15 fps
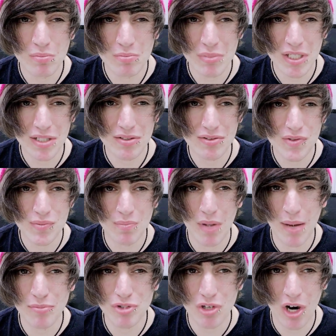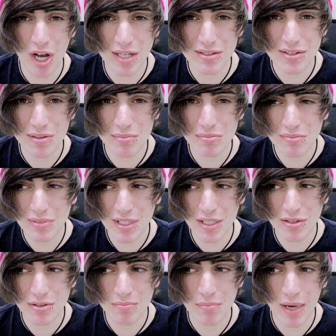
because moms are awesome, and